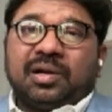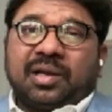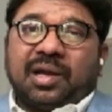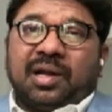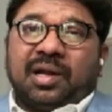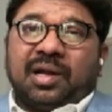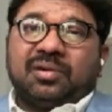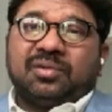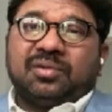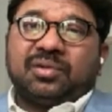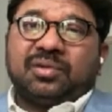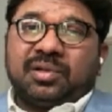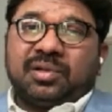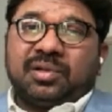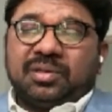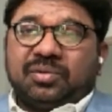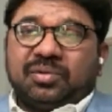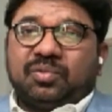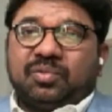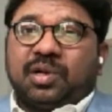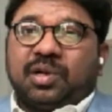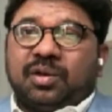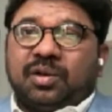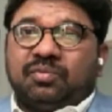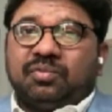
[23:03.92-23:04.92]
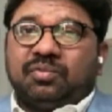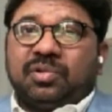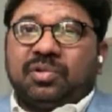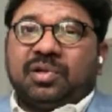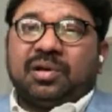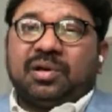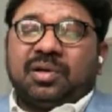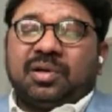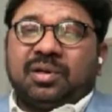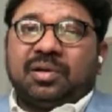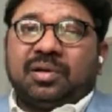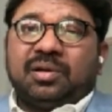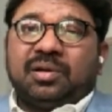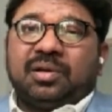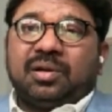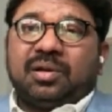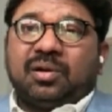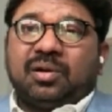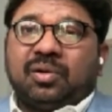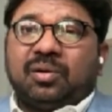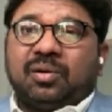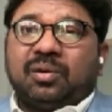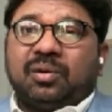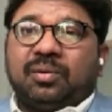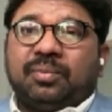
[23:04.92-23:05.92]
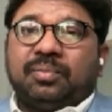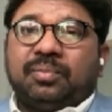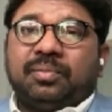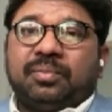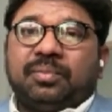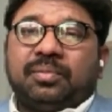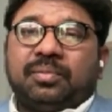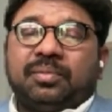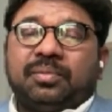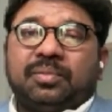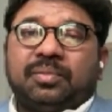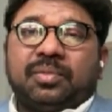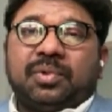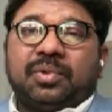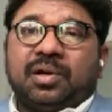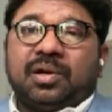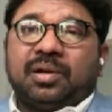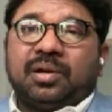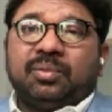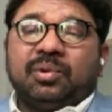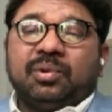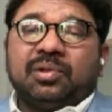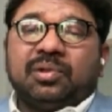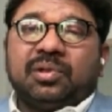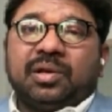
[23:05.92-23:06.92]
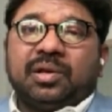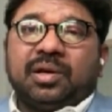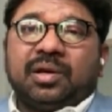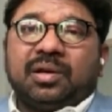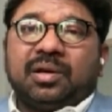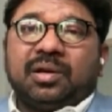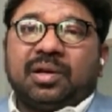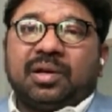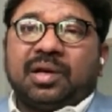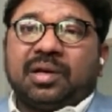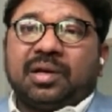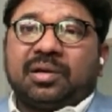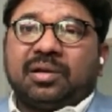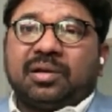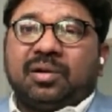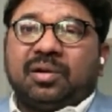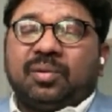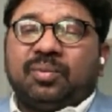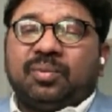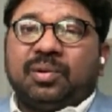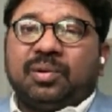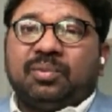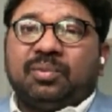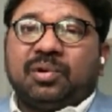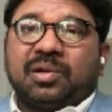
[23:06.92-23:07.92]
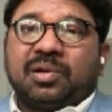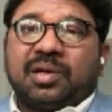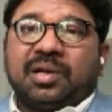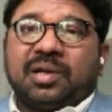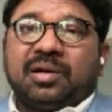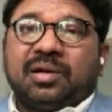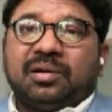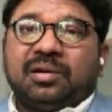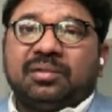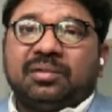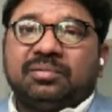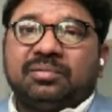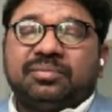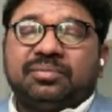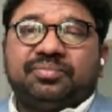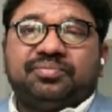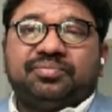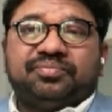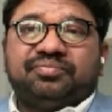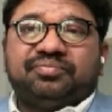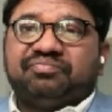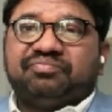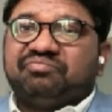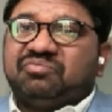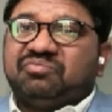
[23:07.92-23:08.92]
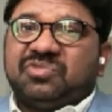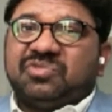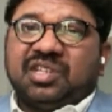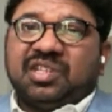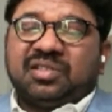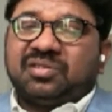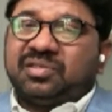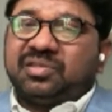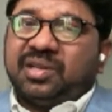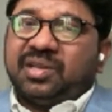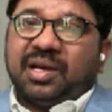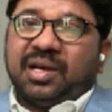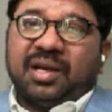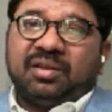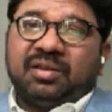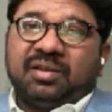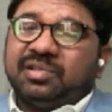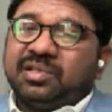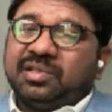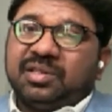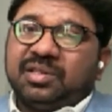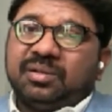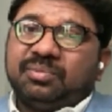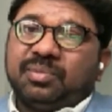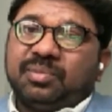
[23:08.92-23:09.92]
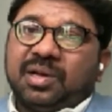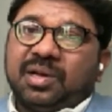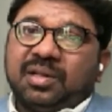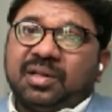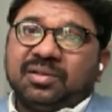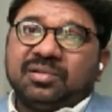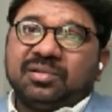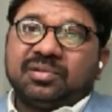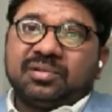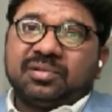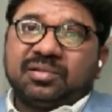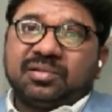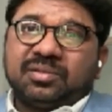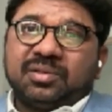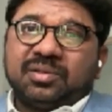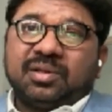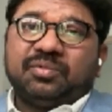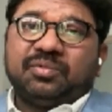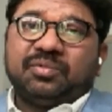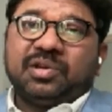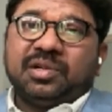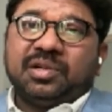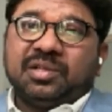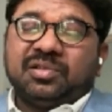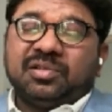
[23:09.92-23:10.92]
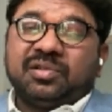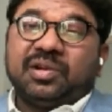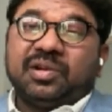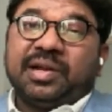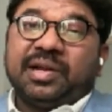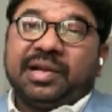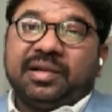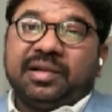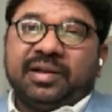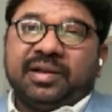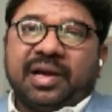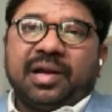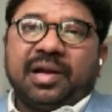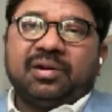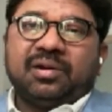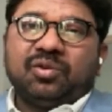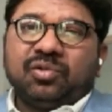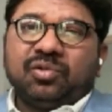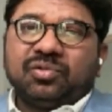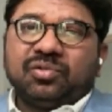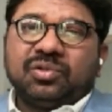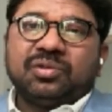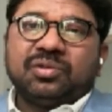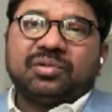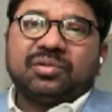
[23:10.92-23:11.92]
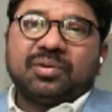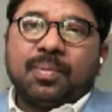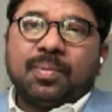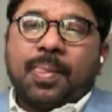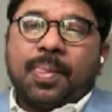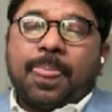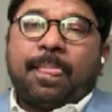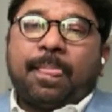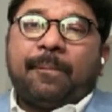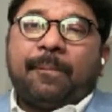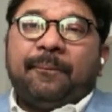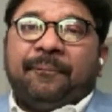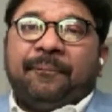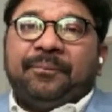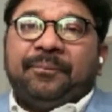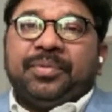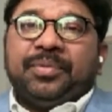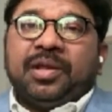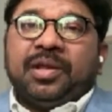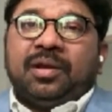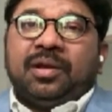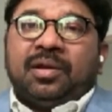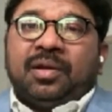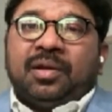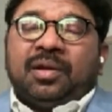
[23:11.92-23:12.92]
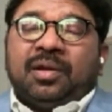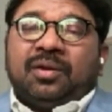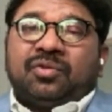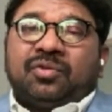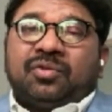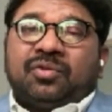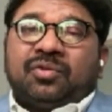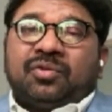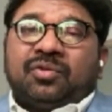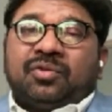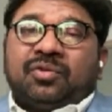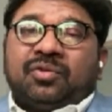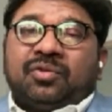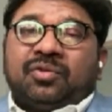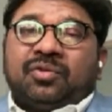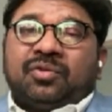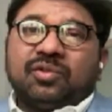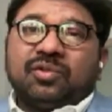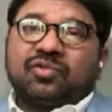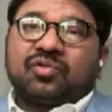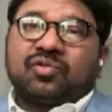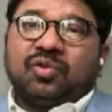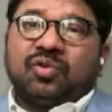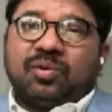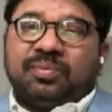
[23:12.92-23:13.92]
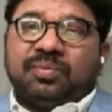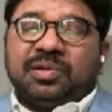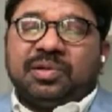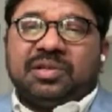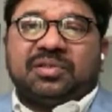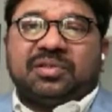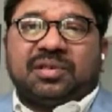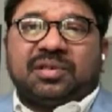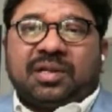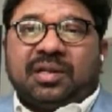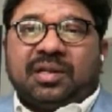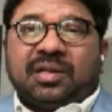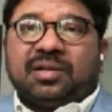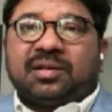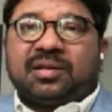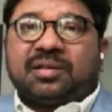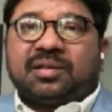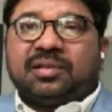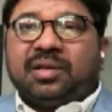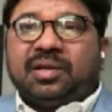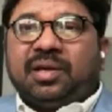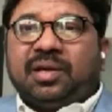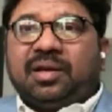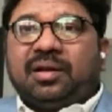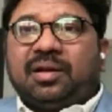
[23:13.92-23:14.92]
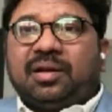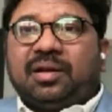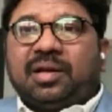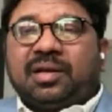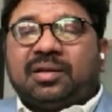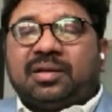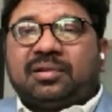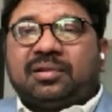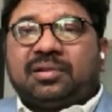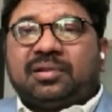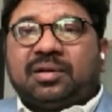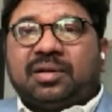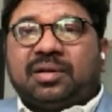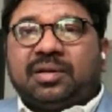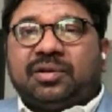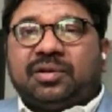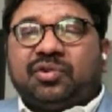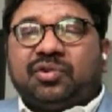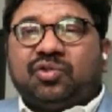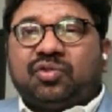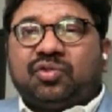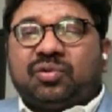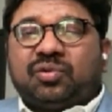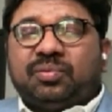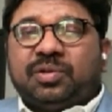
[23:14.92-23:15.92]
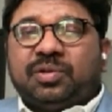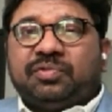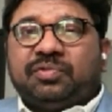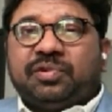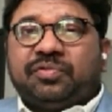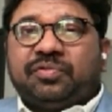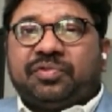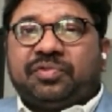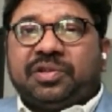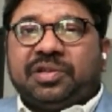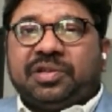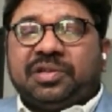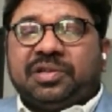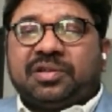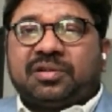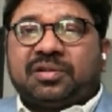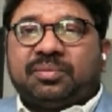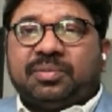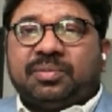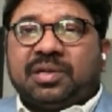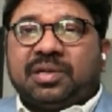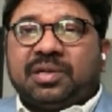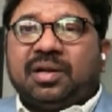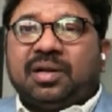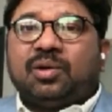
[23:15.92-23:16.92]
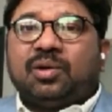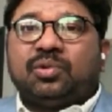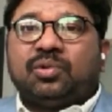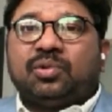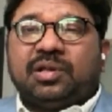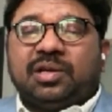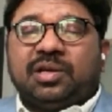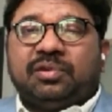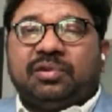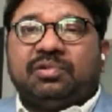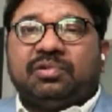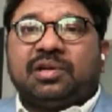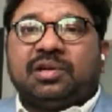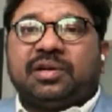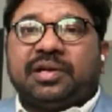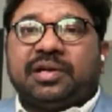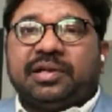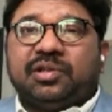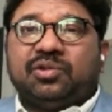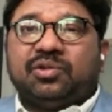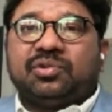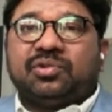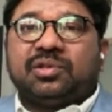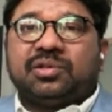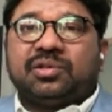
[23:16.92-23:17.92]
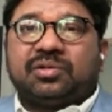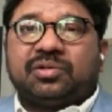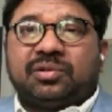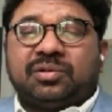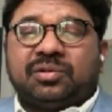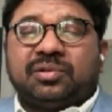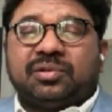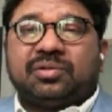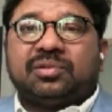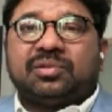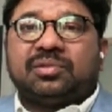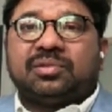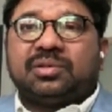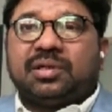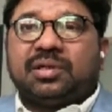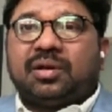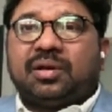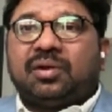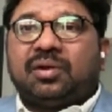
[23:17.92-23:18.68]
cancer is one of the horrible thing. Like people can just die within months if it is late diagnosis. So colonoscopy is another thing. Like it used to be 50 years, but now they even reduce it to